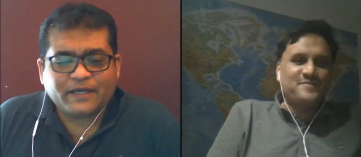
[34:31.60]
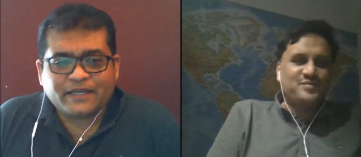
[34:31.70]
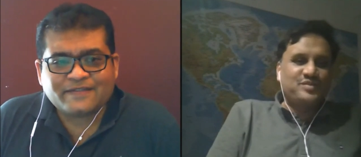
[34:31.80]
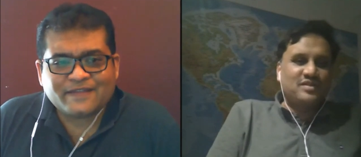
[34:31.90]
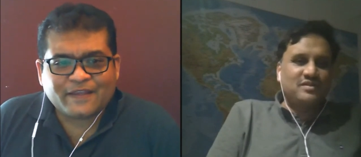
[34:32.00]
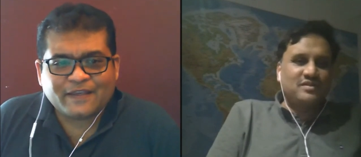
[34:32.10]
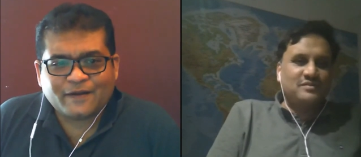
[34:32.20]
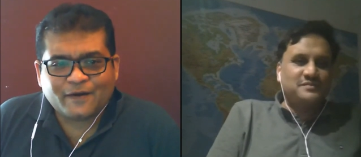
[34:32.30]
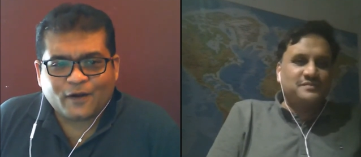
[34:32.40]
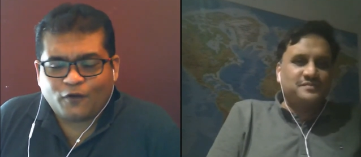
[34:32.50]
Speaker 1: here is the
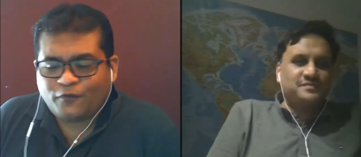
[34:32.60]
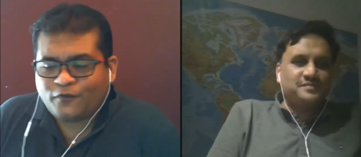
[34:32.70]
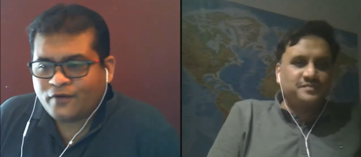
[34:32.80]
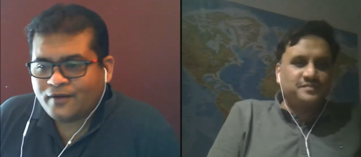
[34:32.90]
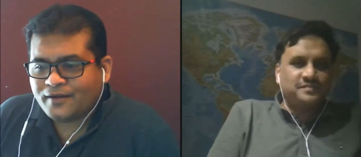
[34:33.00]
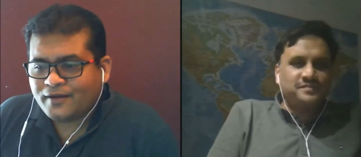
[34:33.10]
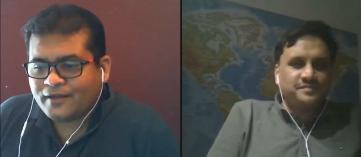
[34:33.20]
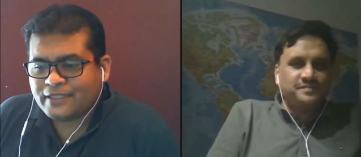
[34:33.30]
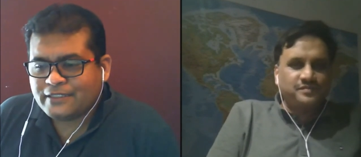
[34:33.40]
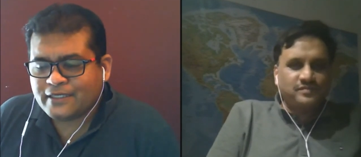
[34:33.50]
thing of hmm.
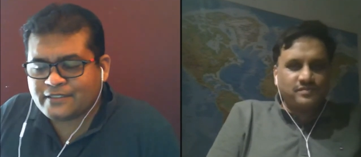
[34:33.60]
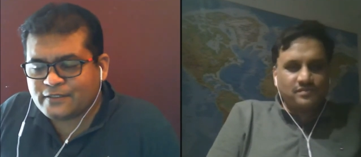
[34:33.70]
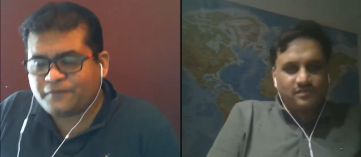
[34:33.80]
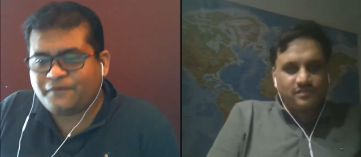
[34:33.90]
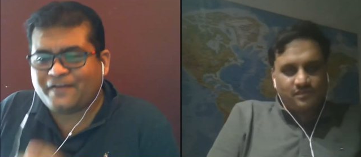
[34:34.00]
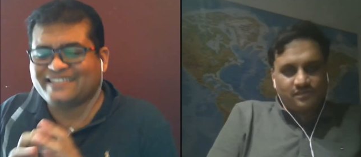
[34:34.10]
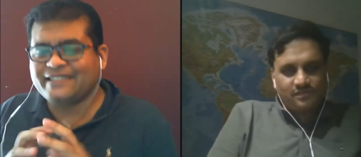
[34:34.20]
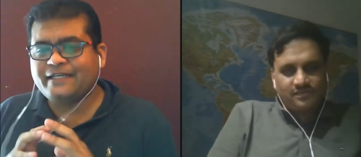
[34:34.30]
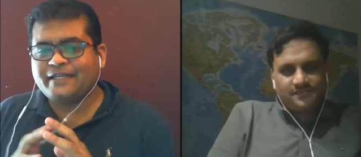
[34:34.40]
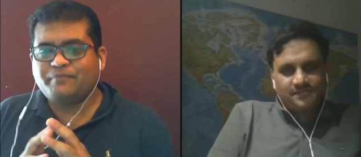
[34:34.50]
And here is the
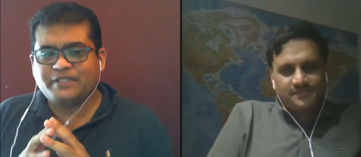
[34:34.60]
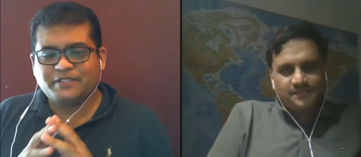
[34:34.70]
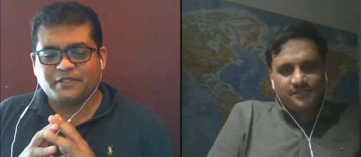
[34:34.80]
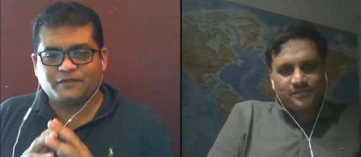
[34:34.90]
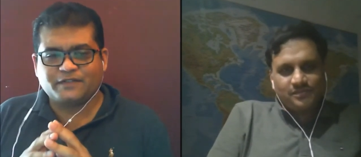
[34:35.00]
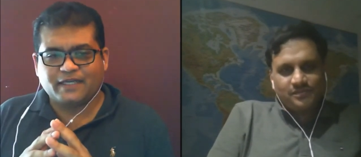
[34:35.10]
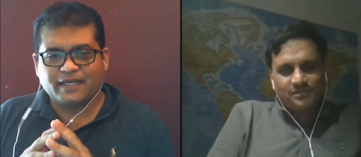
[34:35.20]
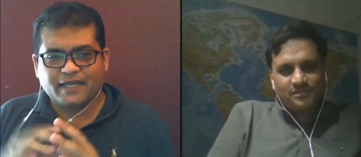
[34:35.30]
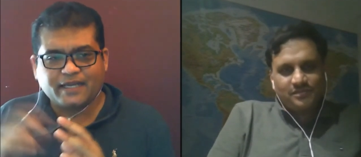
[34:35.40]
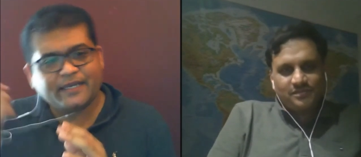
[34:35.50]
fascinating picture of
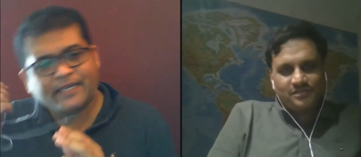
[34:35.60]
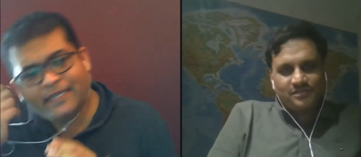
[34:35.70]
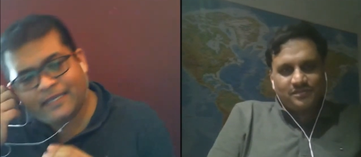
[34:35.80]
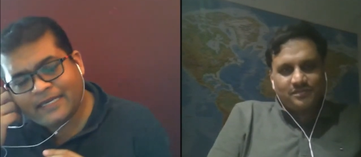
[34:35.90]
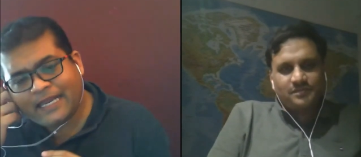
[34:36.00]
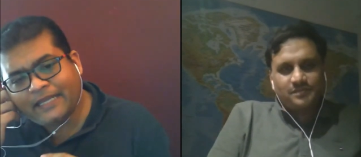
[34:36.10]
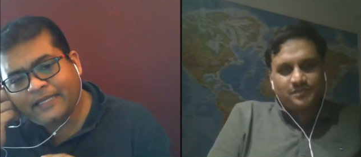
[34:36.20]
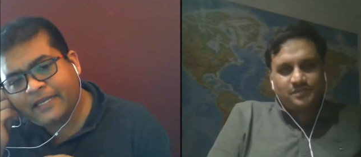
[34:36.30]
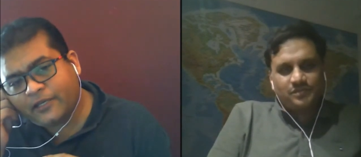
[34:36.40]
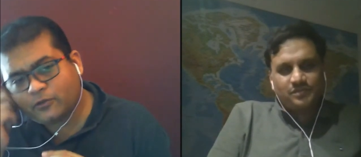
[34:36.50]
Telangana. In,
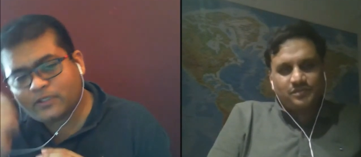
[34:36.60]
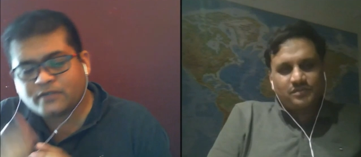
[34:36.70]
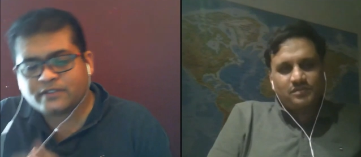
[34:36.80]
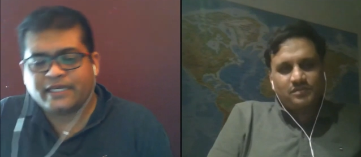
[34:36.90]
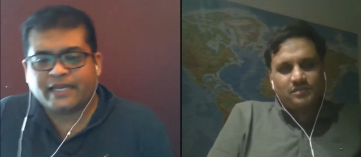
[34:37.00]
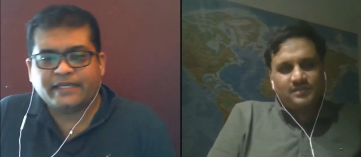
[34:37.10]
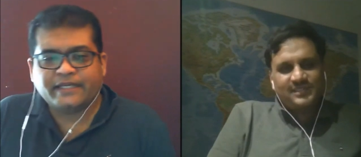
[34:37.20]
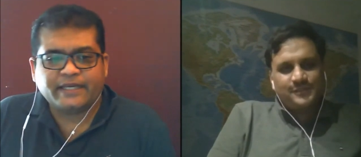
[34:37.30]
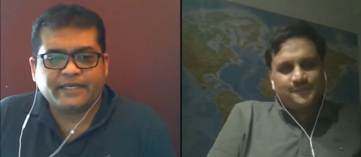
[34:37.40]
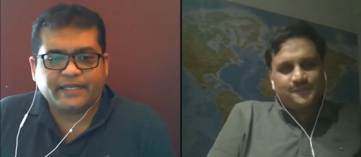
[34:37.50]
19, in
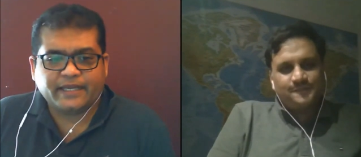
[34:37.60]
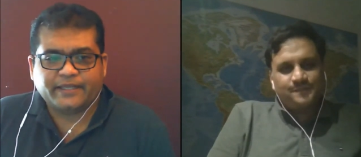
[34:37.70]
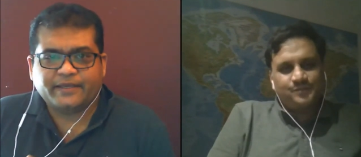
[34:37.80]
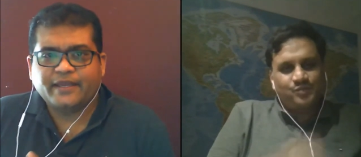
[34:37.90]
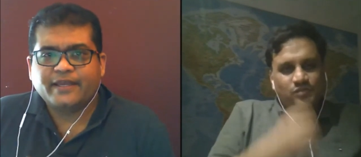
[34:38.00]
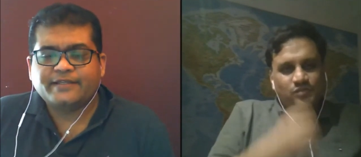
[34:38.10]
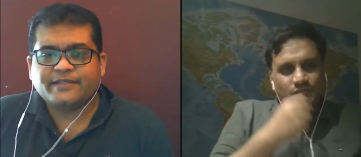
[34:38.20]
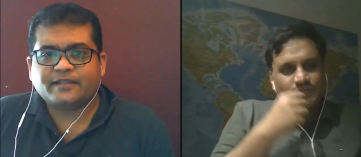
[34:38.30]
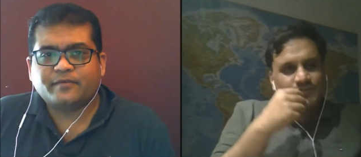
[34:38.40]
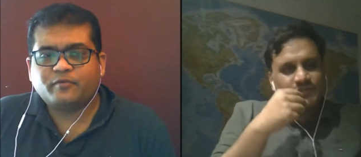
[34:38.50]
1999,
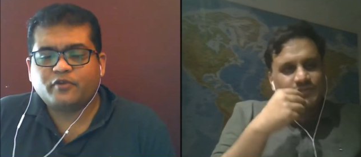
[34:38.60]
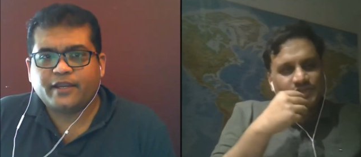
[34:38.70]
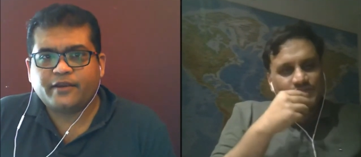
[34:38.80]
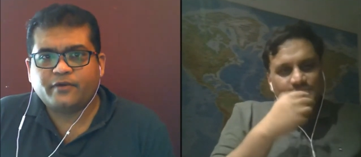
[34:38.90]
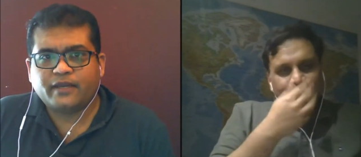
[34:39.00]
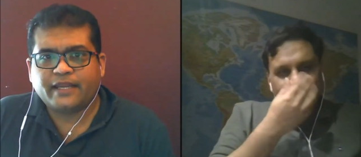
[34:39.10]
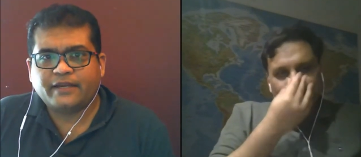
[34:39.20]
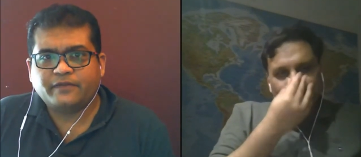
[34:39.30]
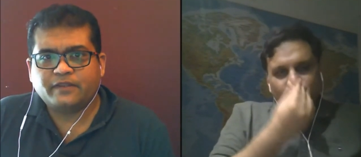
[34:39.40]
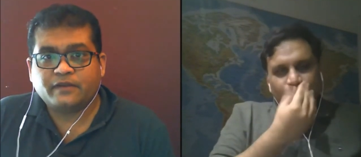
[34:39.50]
Chandrababu Naidu allied
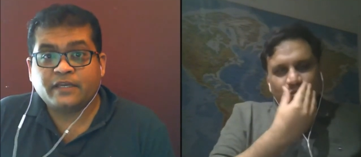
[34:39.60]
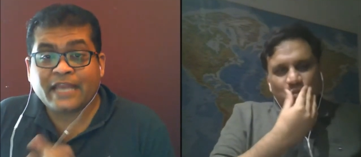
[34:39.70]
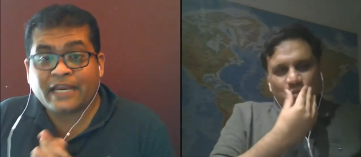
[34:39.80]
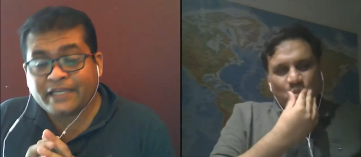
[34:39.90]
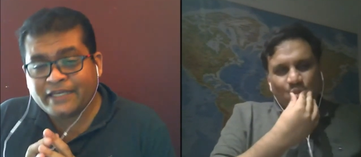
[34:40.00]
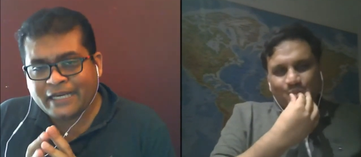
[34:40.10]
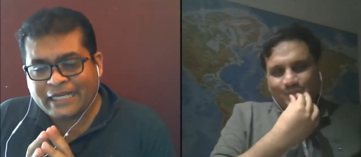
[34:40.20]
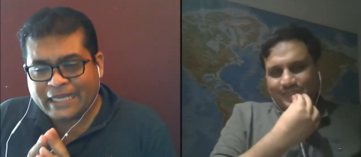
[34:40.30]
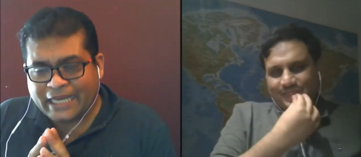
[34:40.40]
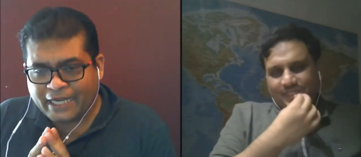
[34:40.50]
with, in
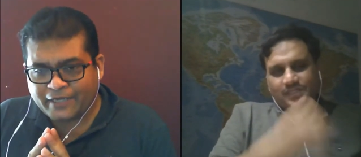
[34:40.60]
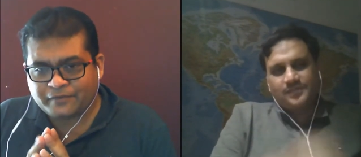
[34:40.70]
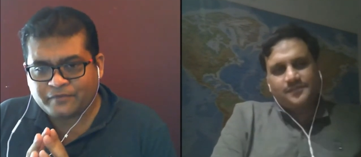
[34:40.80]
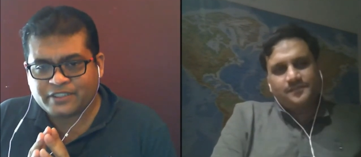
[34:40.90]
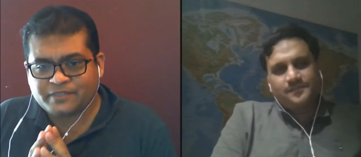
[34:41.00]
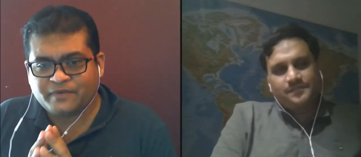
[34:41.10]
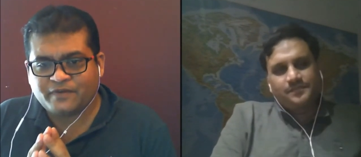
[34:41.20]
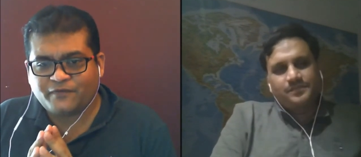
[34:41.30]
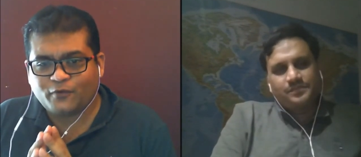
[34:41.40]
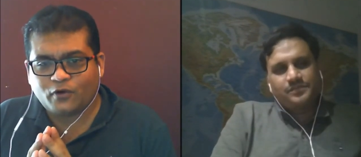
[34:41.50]
1998, BJP won
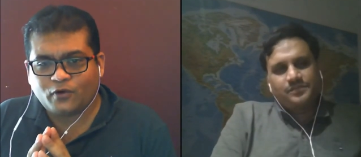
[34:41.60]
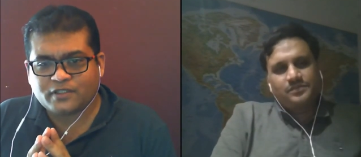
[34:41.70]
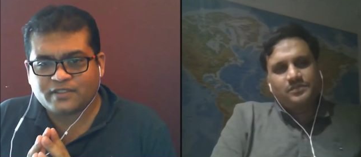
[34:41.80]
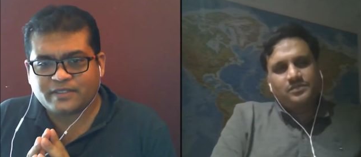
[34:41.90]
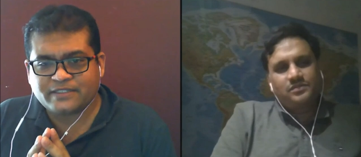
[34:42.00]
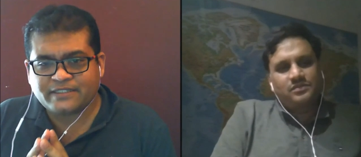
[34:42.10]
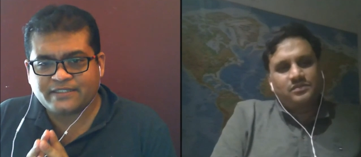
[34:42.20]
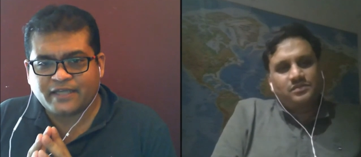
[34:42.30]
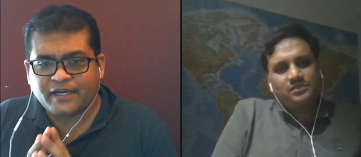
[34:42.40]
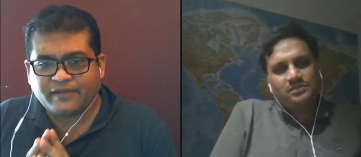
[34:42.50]
four Lok Sabha seats
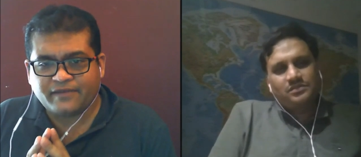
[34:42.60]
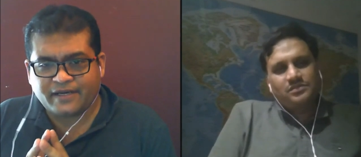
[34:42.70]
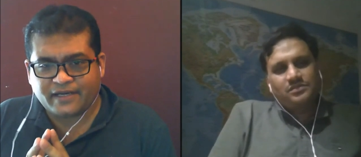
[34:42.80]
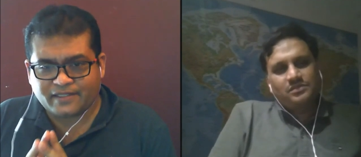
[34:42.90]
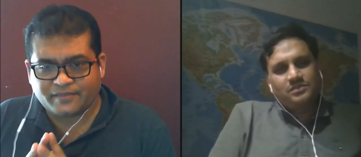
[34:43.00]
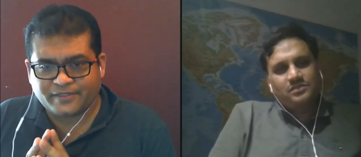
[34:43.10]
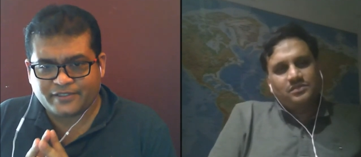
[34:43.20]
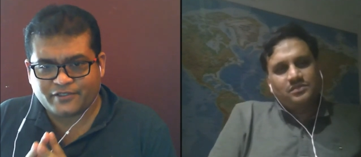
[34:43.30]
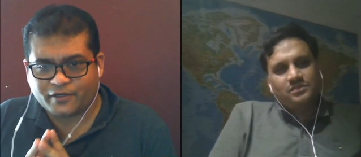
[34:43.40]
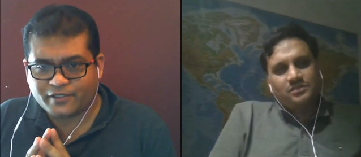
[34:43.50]
in undivided Andhra Pradesh
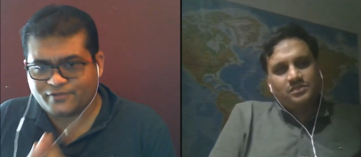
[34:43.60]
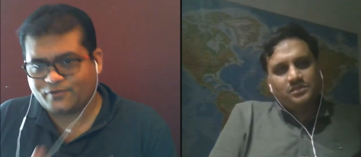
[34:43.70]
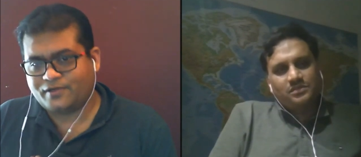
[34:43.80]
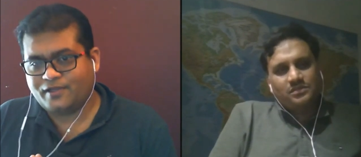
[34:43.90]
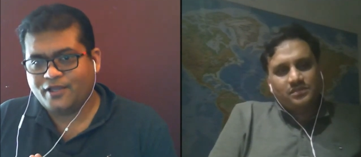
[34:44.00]
on its own.